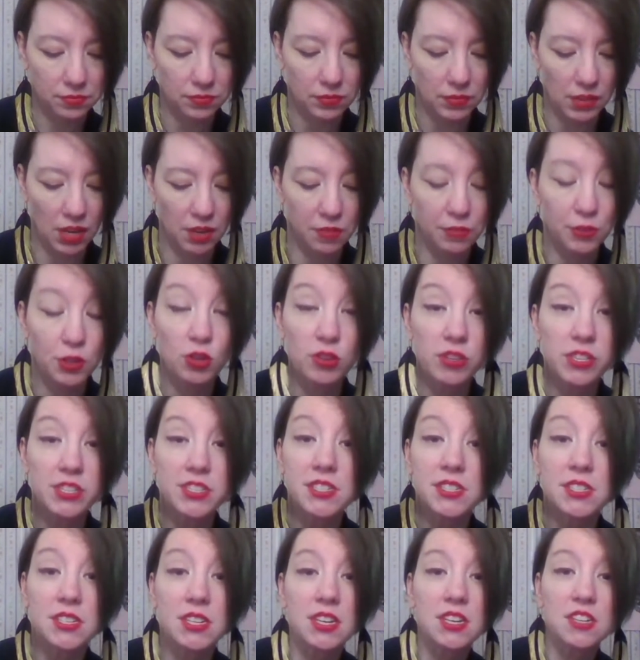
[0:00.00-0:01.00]
If you could
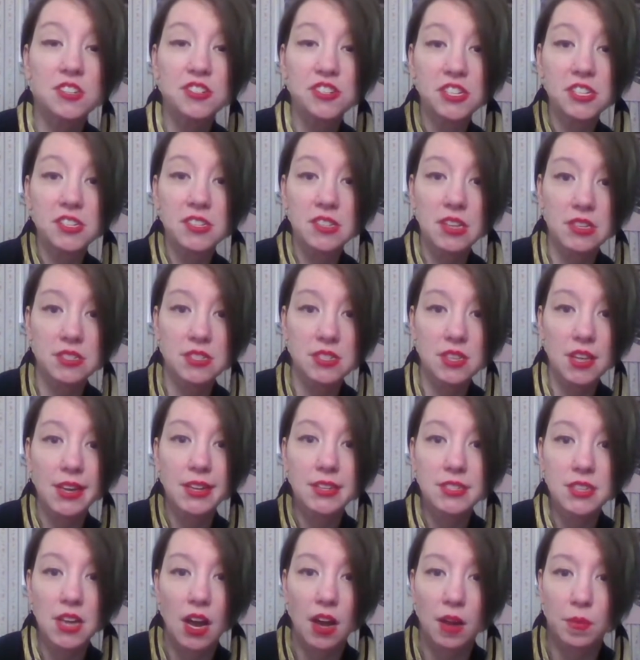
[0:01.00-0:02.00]
see Jesus like
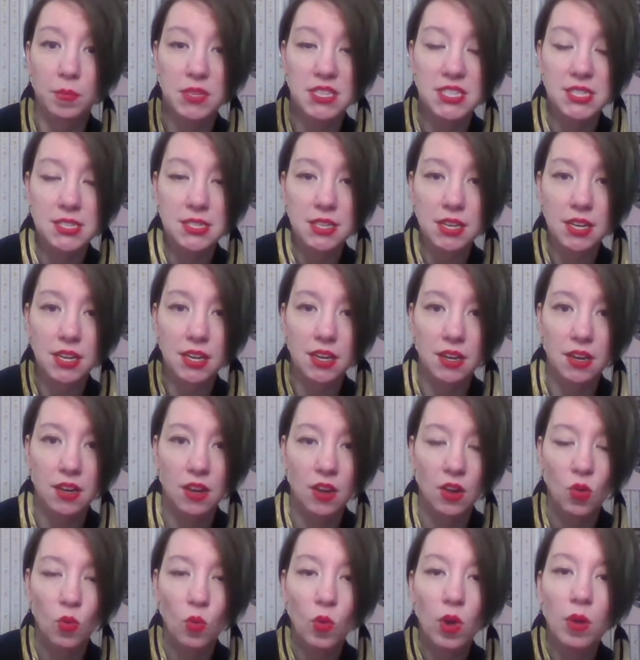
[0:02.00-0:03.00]
Thomas did,
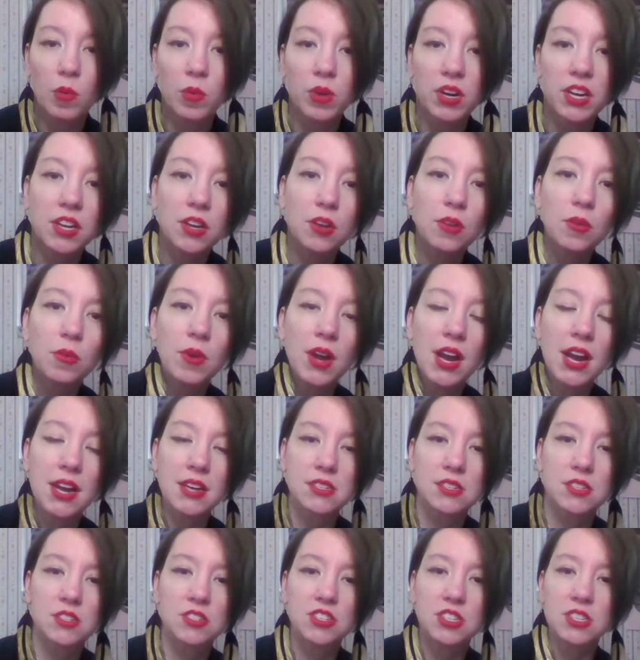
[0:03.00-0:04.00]
what would you
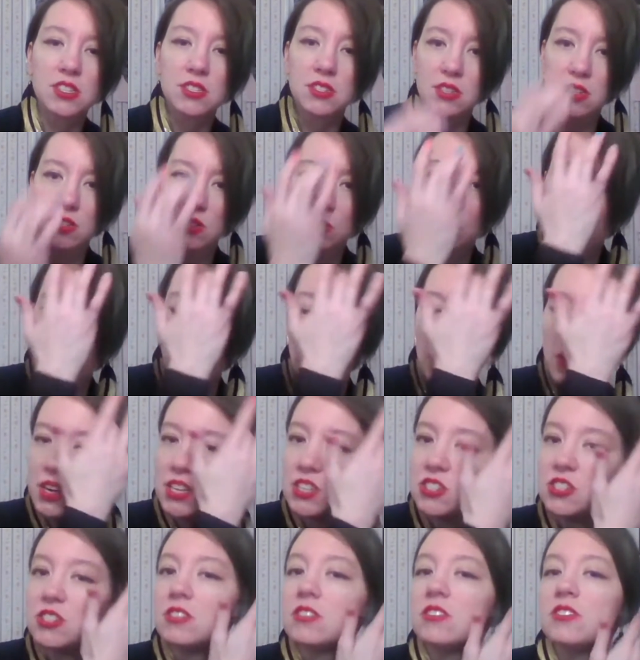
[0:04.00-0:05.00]
ask Jesus? What
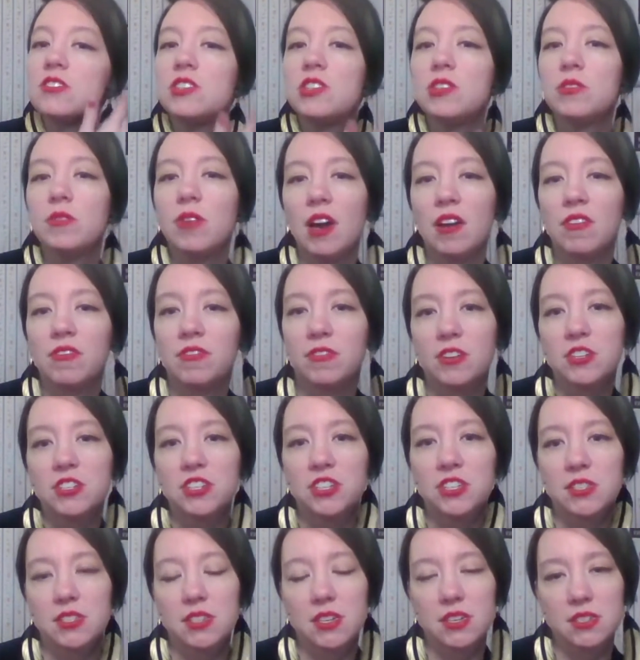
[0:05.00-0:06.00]
questions do you have for
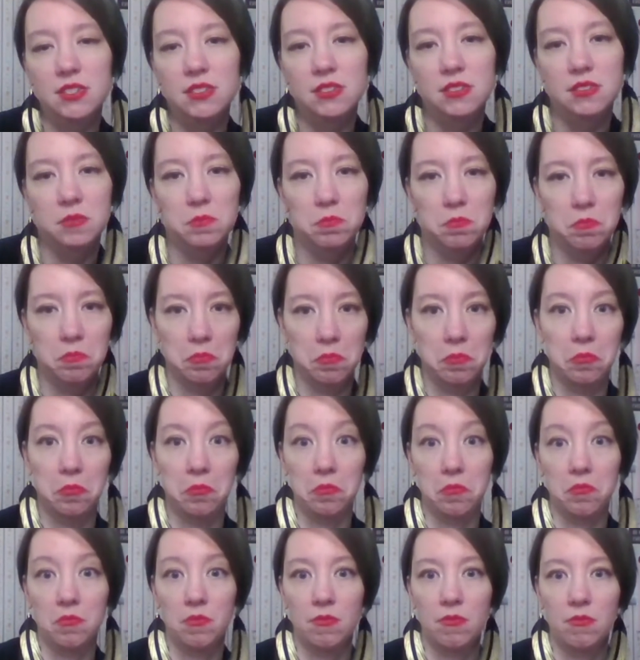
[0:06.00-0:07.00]
Jesus?
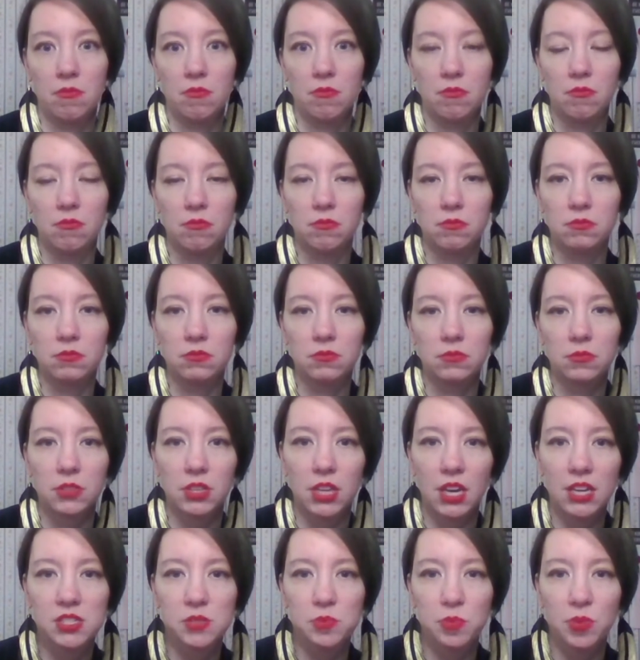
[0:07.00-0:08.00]

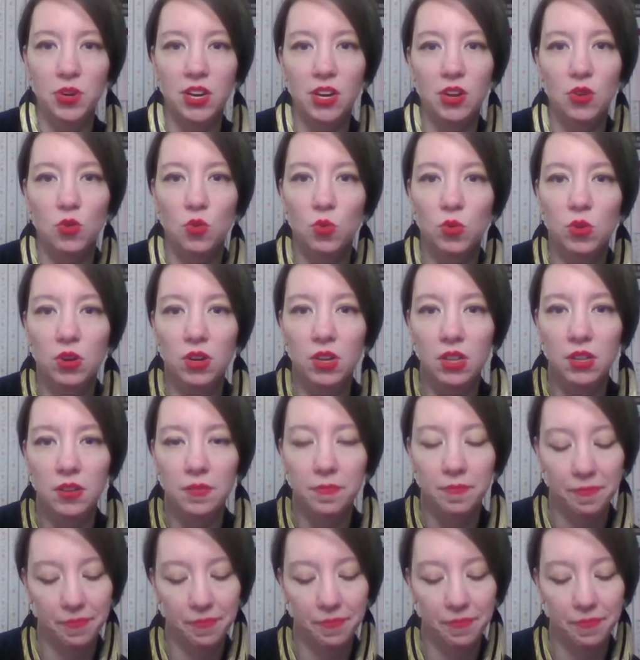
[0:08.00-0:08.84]
That's pretty cool.